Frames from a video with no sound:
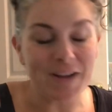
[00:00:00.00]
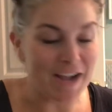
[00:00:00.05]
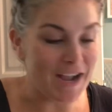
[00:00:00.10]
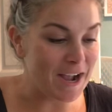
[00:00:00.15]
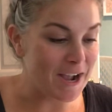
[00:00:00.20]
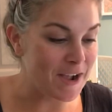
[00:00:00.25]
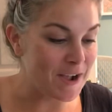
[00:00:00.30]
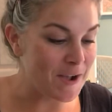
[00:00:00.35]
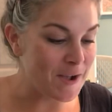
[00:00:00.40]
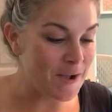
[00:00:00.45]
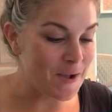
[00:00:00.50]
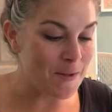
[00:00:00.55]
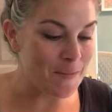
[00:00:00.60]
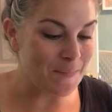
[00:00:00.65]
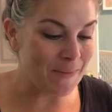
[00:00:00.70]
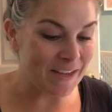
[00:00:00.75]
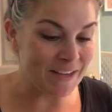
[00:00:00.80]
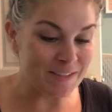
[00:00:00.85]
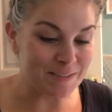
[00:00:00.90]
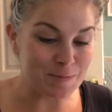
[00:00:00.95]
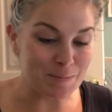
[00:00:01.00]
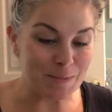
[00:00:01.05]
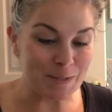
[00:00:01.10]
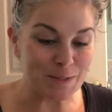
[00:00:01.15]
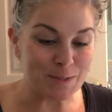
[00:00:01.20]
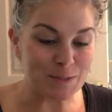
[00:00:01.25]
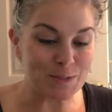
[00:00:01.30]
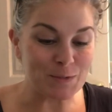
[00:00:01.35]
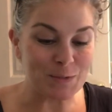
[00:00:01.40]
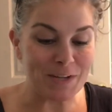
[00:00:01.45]
um, it's
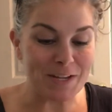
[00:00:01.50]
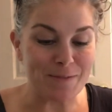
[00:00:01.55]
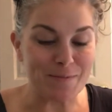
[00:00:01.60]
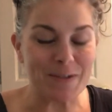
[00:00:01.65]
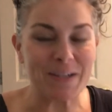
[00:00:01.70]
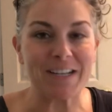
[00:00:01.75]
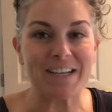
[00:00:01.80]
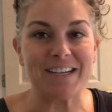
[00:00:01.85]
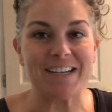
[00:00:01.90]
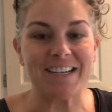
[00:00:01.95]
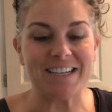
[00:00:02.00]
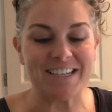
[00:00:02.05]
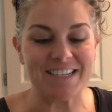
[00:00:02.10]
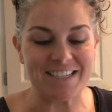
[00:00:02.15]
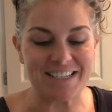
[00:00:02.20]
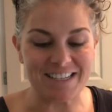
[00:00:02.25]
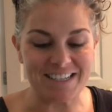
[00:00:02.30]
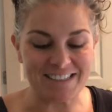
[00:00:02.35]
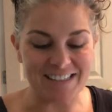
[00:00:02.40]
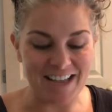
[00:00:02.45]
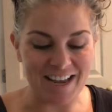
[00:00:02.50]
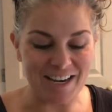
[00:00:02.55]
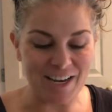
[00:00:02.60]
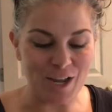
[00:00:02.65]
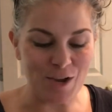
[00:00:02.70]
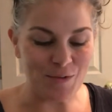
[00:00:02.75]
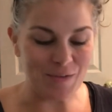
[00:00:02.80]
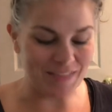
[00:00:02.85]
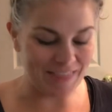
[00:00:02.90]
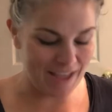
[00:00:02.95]
bittersweet because I know
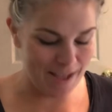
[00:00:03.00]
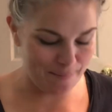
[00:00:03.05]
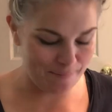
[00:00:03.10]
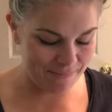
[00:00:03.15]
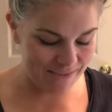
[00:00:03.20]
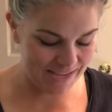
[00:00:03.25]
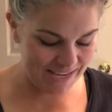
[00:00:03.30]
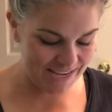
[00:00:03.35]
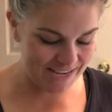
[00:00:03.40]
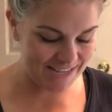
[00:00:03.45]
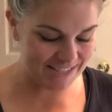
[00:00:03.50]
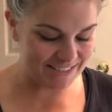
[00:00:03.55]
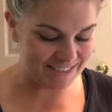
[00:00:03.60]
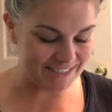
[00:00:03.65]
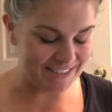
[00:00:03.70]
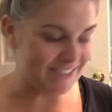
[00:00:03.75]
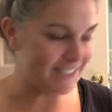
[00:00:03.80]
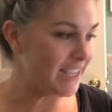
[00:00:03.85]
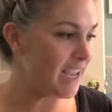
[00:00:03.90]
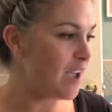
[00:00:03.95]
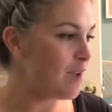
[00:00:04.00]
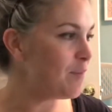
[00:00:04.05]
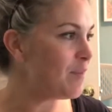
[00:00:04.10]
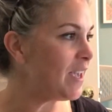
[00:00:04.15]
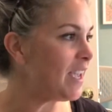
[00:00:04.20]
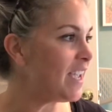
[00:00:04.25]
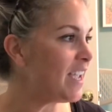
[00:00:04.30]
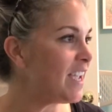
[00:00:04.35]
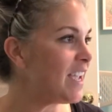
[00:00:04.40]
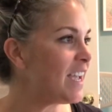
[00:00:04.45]
what that means is
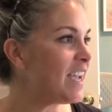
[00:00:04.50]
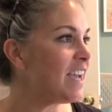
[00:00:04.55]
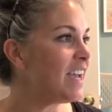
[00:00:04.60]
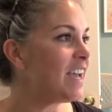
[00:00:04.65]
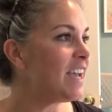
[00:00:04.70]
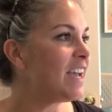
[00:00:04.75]
coming.